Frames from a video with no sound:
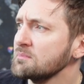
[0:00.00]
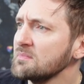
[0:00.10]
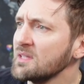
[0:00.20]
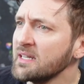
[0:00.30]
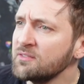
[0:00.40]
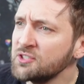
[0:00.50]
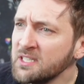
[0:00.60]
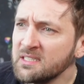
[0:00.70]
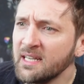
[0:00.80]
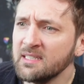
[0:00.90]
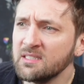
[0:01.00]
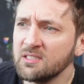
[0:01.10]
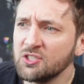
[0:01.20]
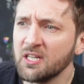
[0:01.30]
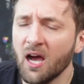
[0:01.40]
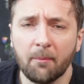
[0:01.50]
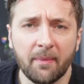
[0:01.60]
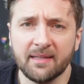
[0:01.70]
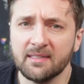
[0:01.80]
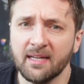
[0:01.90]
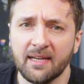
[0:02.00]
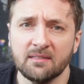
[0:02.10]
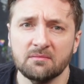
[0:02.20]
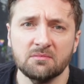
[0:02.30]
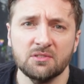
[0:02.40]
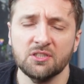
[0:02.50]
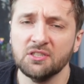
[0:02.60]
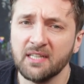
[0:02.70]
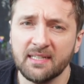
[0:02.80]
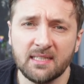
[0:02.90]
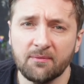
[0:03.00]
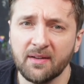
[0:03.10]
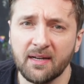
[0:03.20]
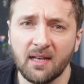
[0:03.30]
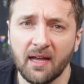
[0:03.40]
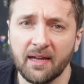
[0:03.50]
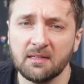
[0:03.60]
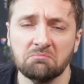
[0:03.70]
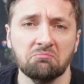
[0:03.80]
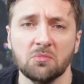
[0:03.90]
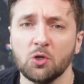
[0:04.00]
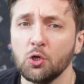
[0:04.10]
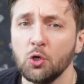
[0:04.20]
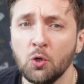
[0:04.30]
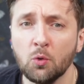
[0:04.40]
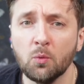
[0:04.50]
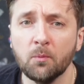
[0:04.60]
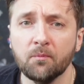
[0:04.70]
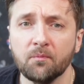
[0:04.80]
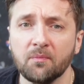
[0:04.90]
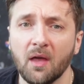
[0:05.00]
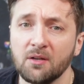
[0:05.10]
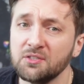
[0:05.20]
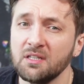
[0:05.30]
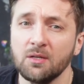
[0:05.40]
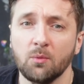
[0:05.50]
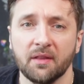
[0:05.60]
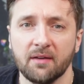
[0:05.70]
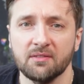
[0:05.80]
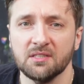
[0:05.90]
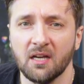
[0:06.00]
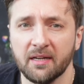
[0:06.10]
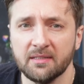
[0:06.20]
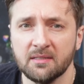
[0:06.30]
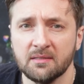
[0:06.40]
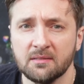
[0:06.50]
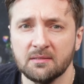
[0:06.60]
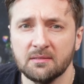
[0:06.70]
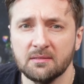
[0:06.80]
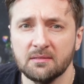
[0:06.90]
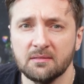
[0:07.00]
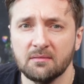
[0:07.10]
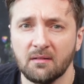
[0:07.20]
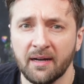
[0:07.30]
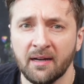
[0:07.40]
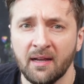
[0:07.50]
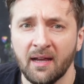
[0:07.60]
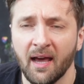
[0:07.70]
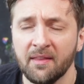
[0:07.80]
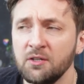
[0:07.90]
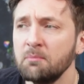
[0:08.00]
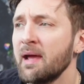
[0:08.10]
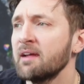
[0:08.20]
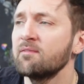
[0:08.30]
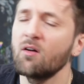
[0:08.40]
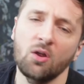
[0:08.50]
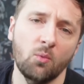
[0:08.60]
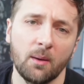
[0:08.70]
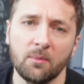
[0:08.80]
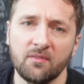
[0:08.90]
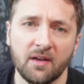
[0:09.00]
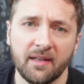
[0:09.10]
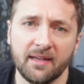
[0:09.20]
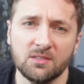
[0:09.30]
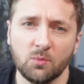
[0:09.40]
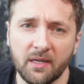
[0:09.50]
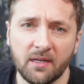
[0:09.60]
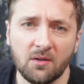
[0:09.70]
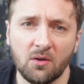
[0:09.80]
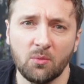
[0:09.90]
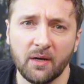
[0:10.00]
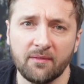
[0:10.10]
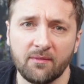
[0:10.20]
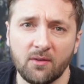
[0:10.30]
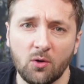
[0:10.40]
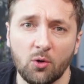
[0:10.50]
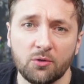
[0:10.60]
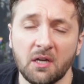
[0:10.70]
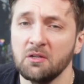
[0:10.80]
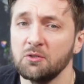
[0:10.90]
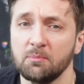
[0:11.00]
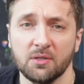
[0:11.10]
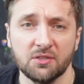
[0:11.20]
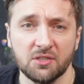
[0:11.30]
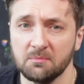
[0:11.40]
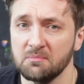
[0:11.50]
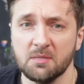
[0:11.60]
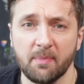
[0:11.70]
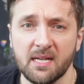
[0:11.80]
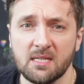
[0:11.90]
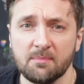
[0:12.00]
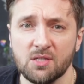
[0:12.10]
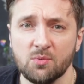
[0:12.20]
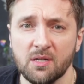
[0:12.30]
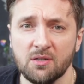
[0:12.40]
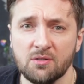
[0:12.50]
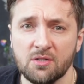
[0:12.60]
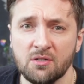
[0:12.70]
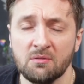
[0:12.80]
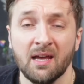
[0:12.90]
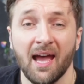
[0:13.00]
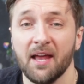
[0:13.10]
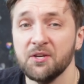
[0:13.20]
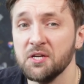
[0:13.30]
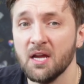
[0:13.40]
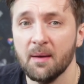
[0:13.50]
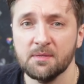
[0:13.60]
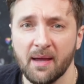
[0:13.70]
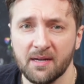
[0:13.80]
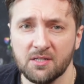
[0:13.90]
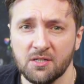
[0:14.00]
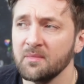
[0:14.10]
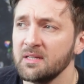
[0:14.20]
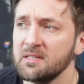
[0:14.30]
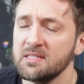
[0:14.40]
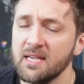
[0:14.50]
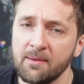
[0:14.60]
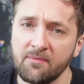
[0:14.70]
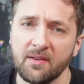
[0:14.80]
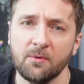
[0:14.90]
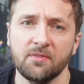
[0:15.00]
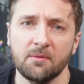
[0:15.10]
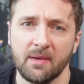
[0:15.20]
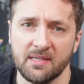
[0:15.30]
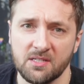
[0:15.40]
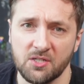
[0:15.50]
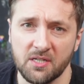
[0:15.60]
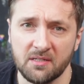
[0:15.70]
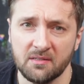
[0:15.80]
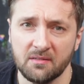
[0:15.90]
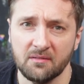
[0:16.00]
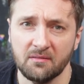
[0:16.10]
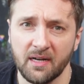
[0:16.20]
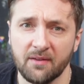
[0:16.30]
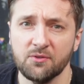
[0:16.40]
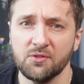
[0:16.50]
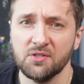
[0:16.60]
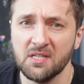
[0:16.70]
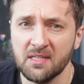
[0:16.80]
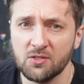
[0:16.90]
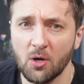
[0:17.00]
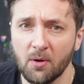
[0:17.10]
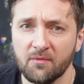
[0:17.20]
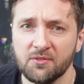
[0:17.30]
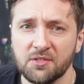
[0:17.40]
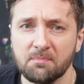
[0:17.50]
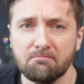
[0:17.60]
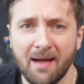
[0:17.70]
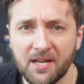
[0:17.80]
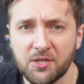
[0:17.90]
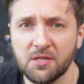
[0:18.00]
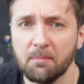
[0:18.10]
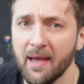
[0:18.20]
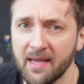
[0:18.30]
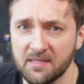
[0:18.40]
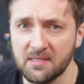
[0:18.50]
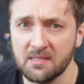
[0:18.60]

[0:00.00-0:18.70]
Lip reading: if she says she can't make the date, just say something like, cool, I'll see you on the other side, right? And then you may follow up with her next week or whatever, or you put some space in between you two and she comes back to you. The same thing with the messaging, right? If you see the drop off, just match the pace,